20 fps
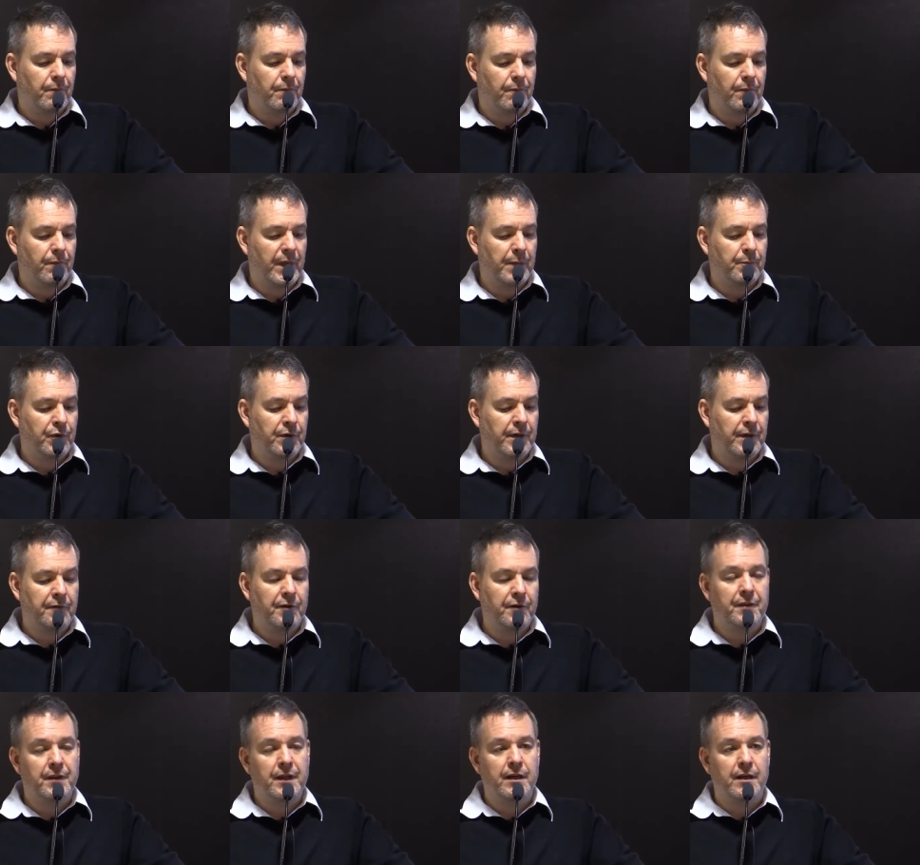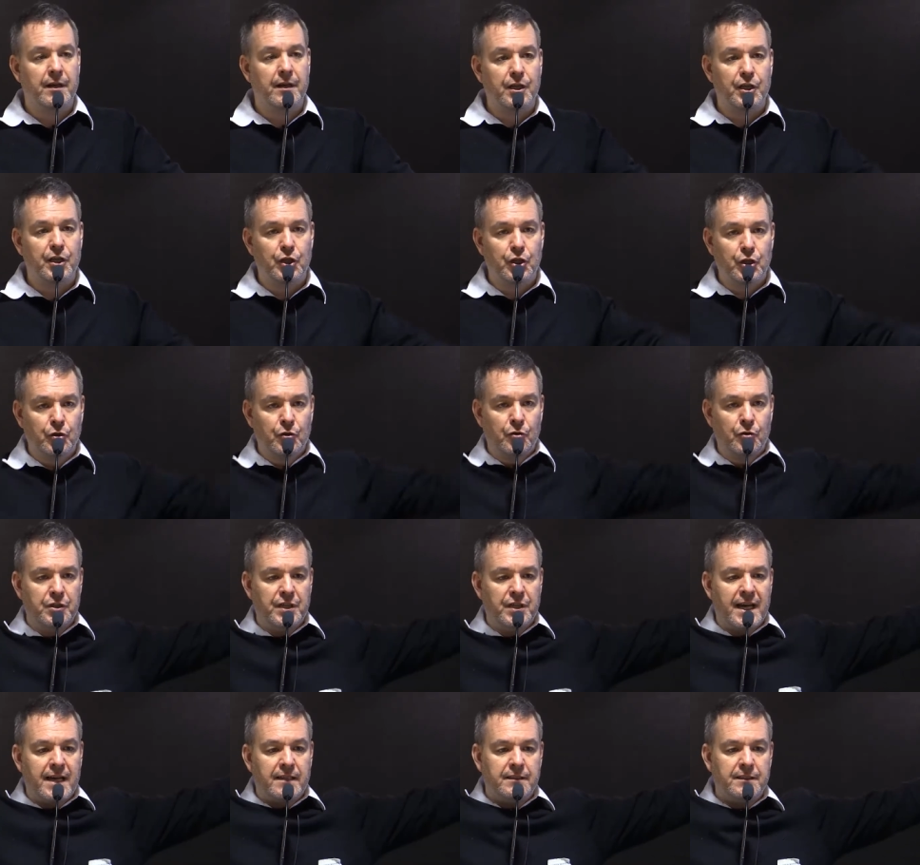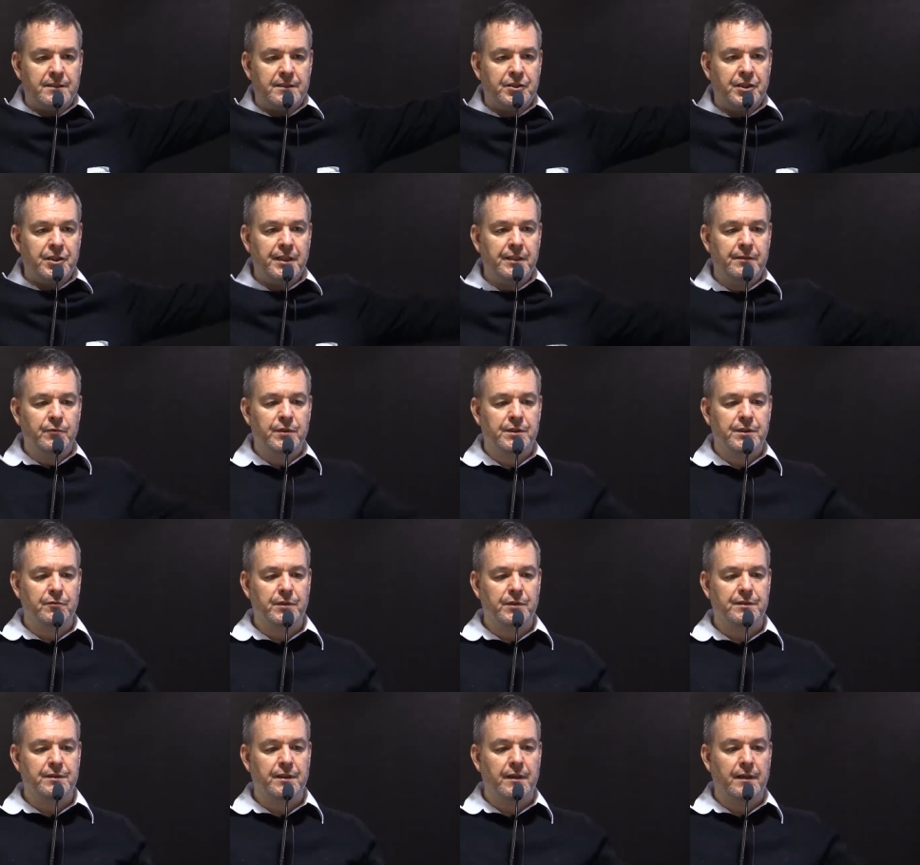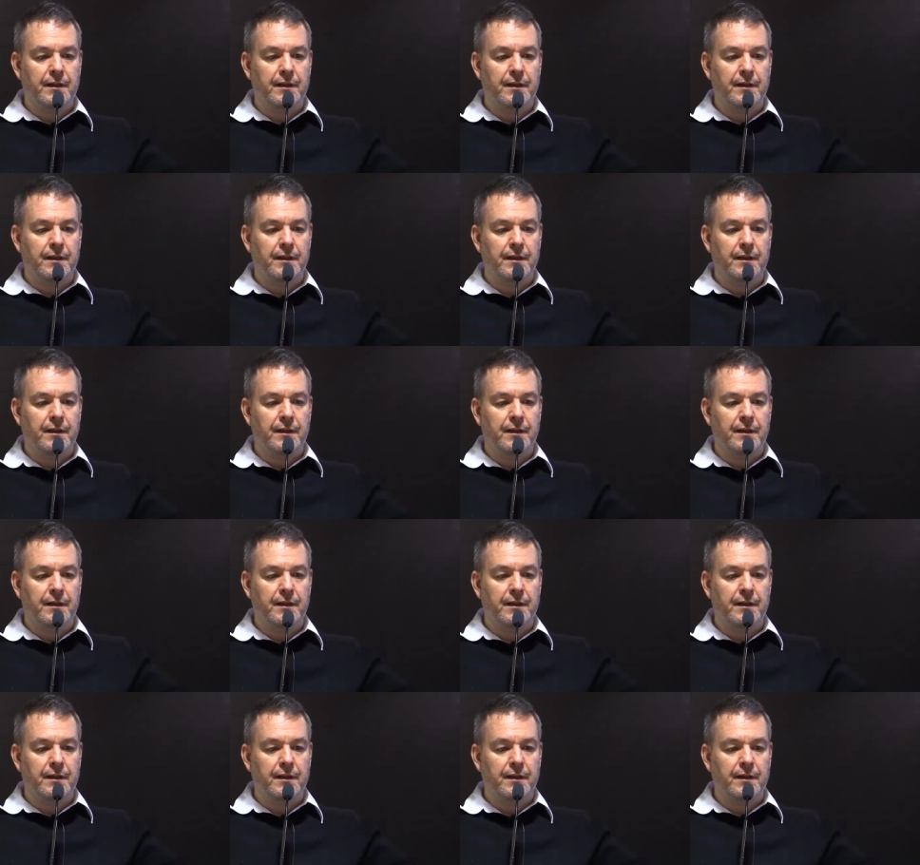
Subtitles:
They put everything on a huge atlas sheet, which was